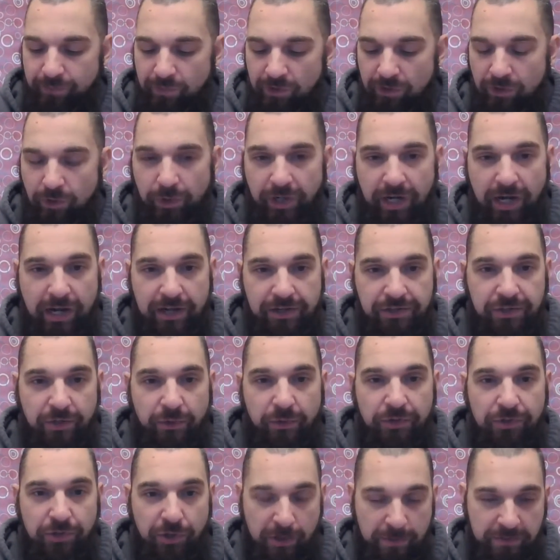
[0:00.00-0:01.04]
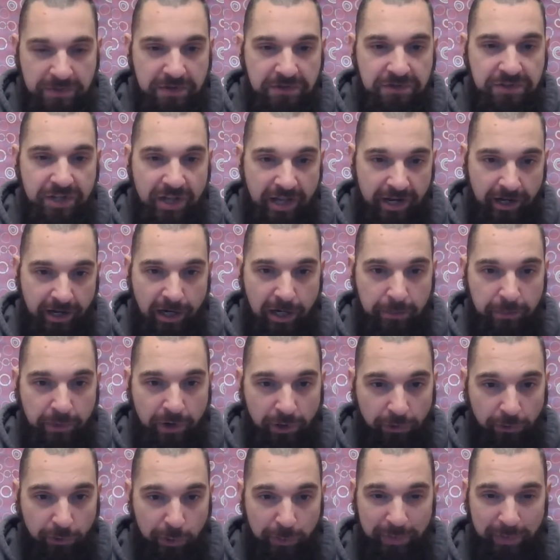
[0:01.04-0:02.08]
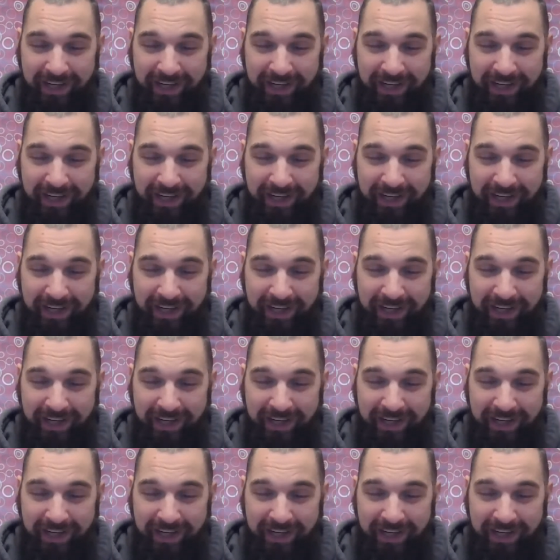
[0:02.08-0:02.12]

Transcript: Okay, so in terms of setting up our group,